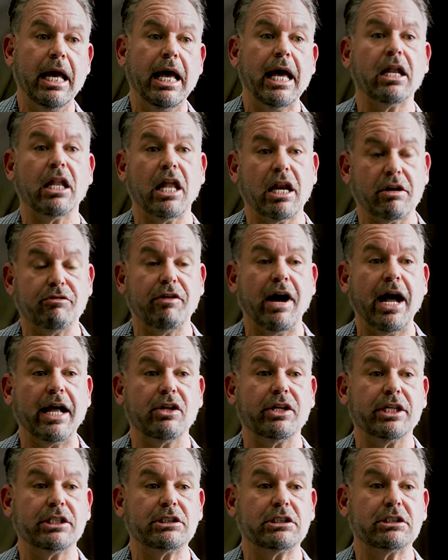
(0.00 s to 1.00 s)
and a lot of
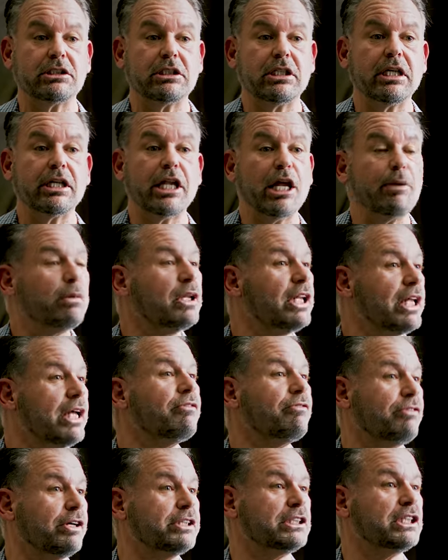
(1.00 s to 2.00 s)
violence, they
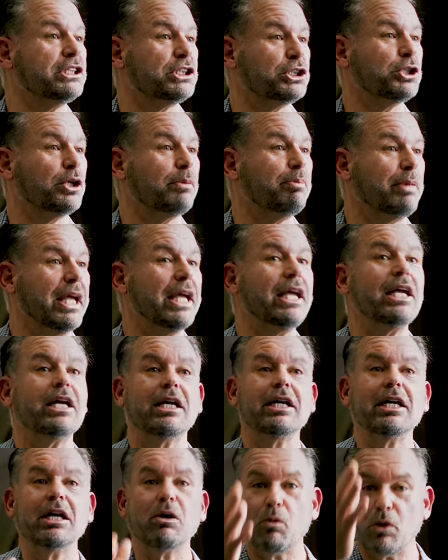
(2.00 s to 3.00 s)
believe visits should be
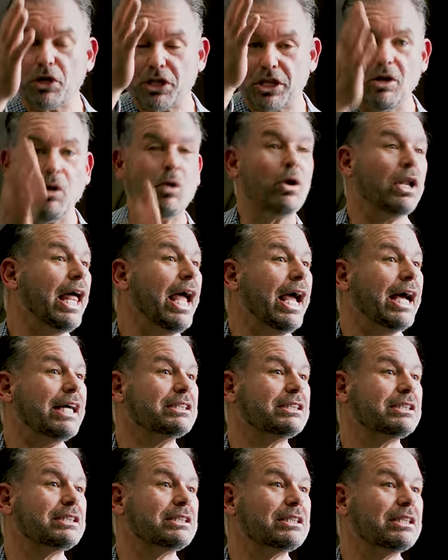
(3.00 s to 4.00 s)
with no
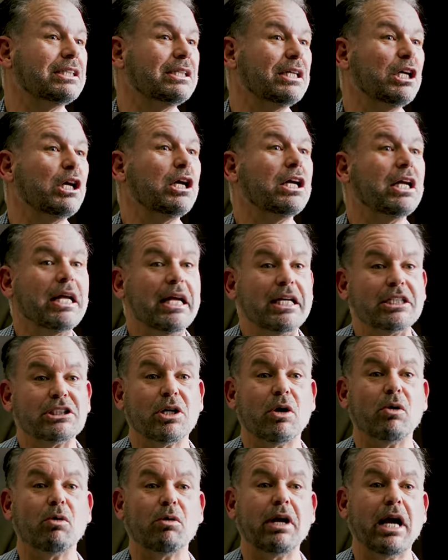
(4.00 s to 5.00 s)
glass.
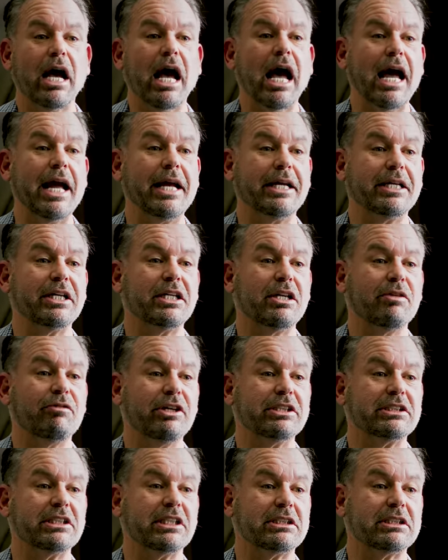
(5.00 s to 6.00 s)
So I did the
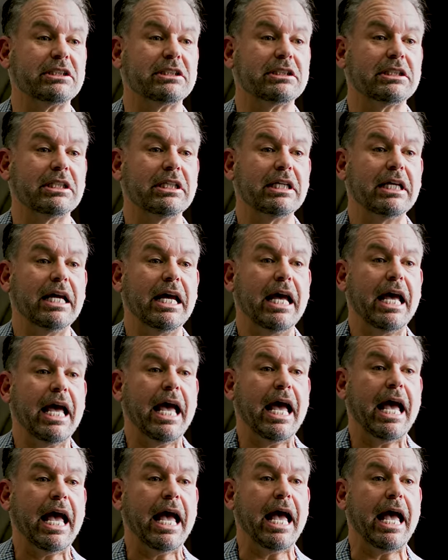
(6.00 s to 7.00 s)
visits.
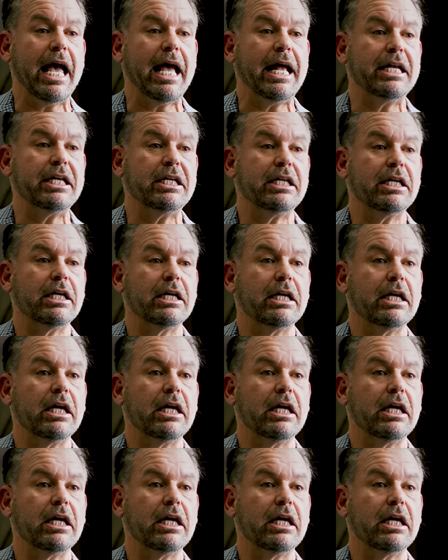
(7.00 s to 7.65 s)
And